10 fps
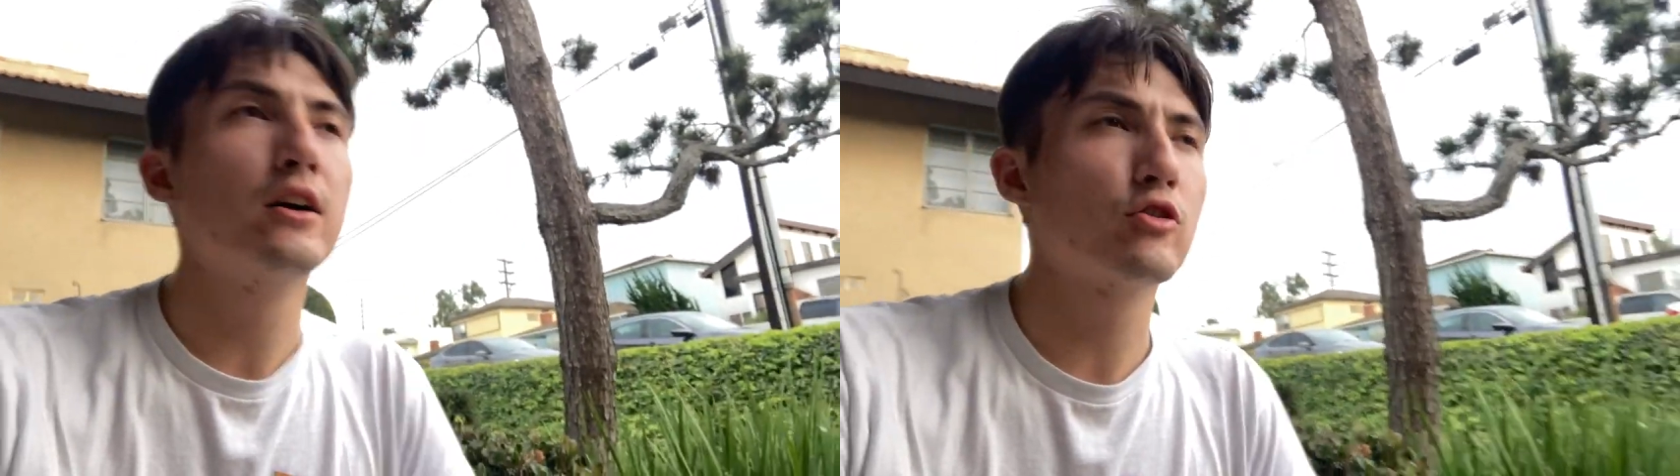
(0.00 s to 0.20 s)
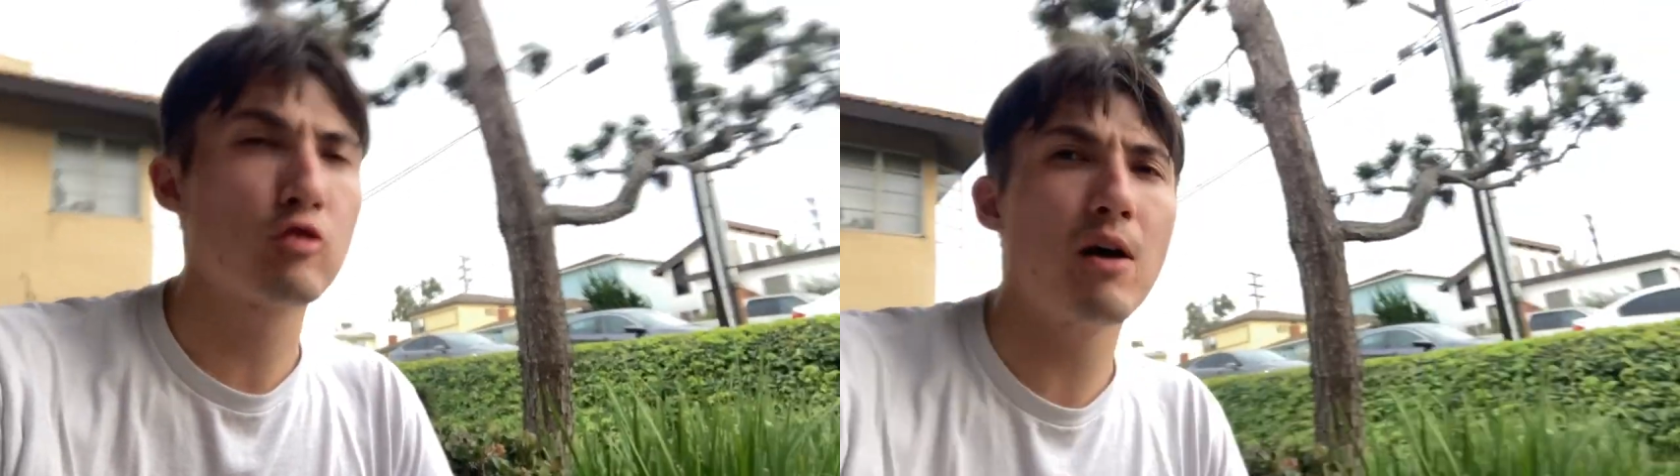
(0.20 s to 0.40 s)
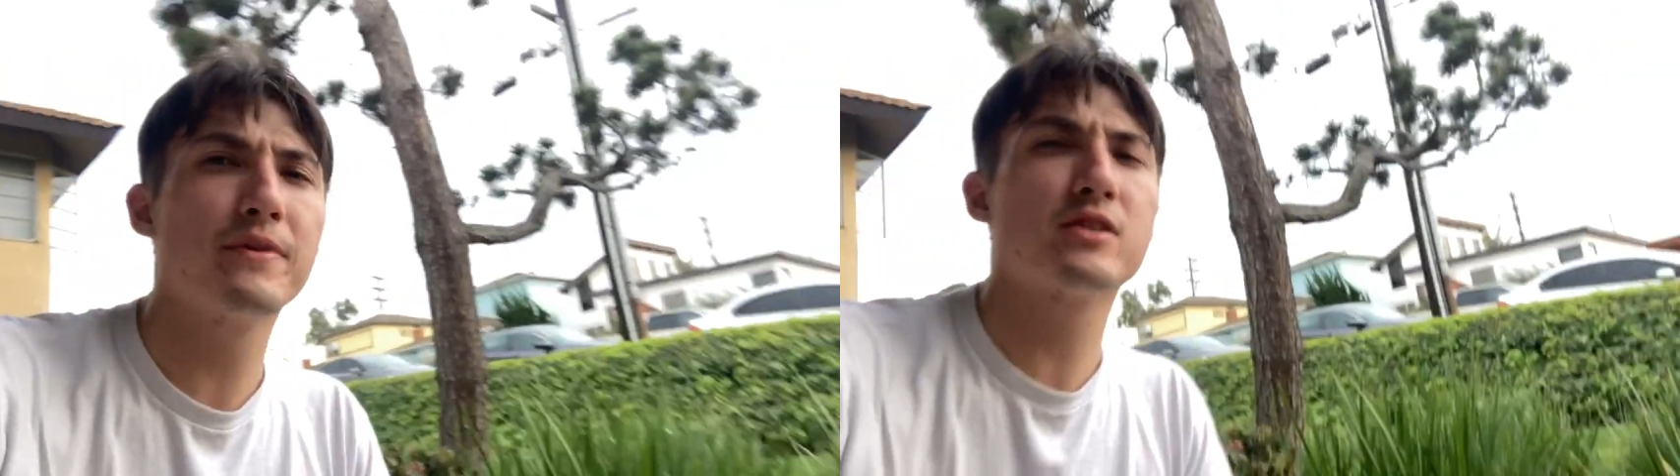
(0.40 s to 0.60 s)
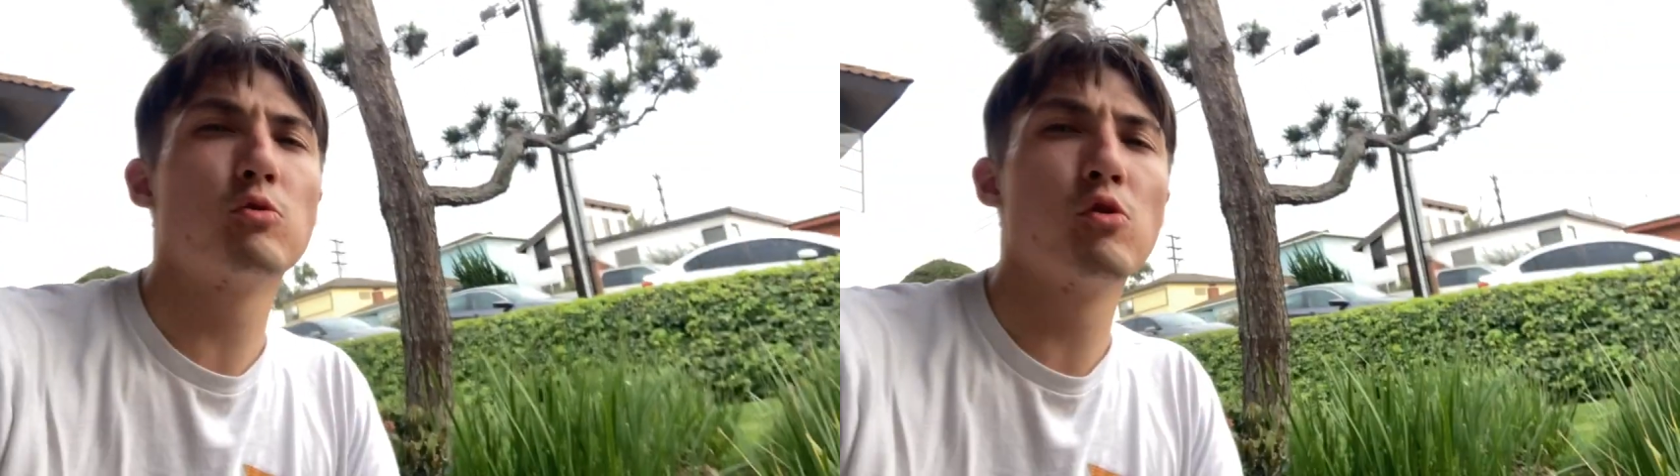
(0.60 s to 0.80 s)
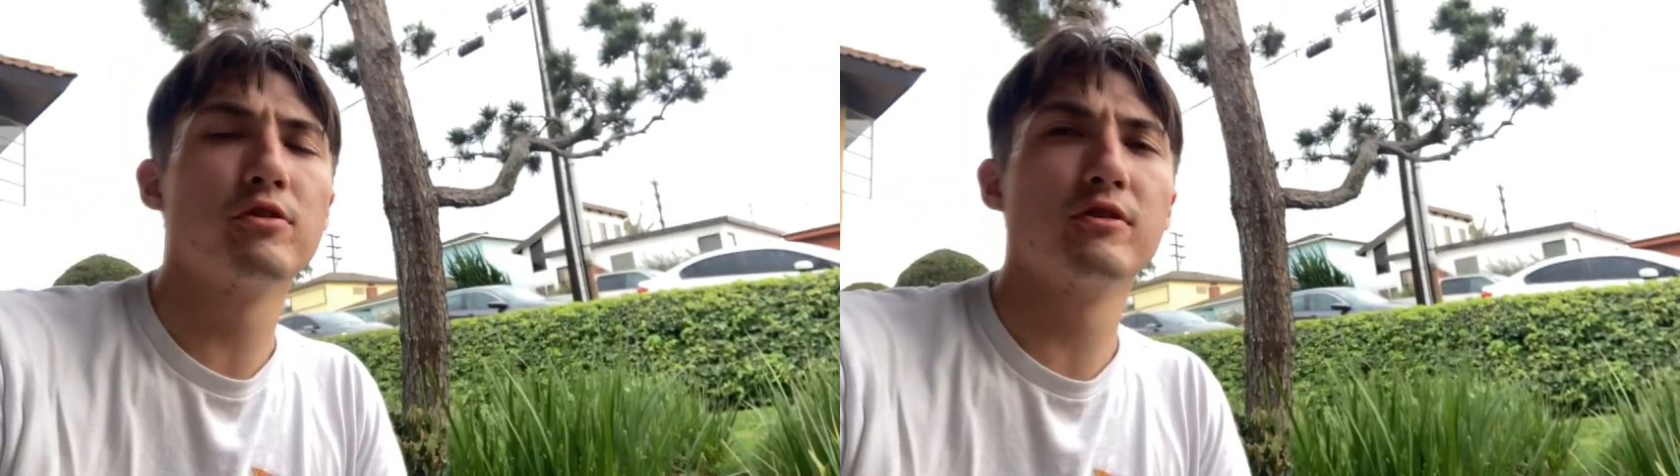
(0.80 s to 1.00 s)
drop this
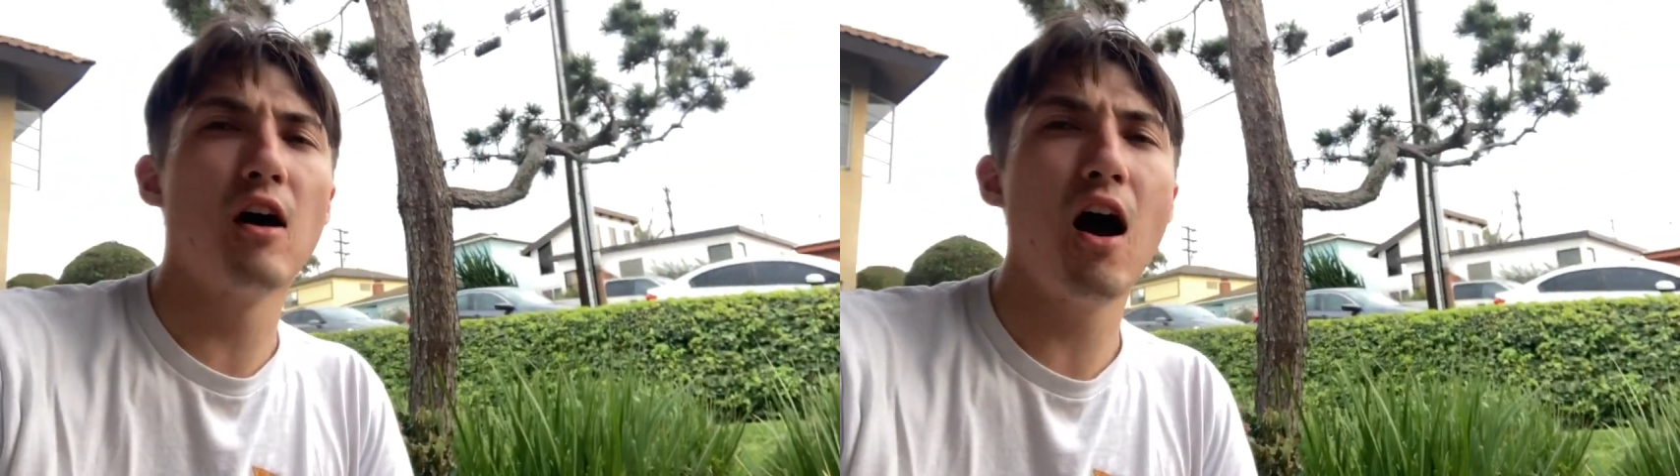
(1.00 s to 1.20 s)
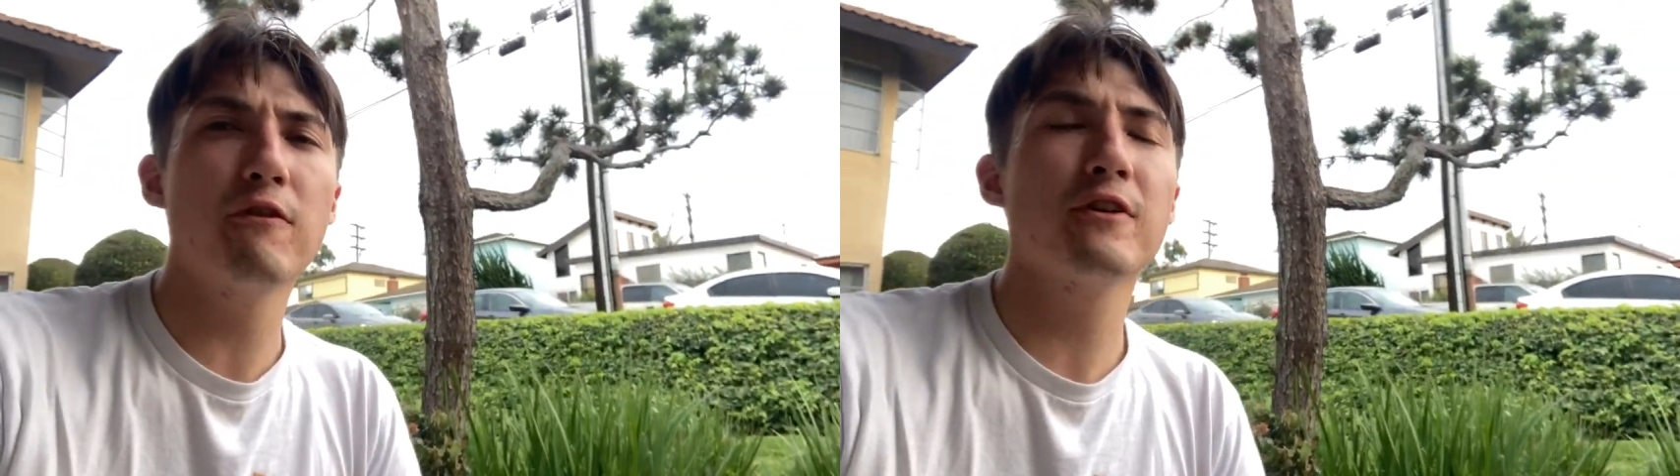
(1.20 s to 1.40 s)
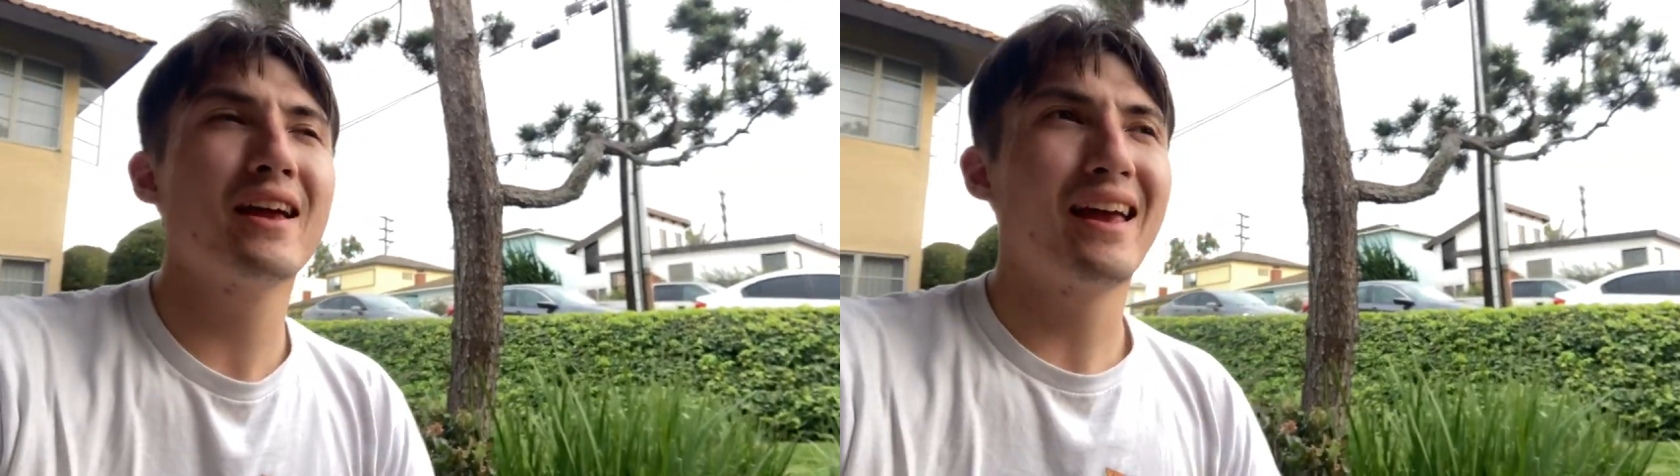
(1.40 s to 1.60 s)
order off,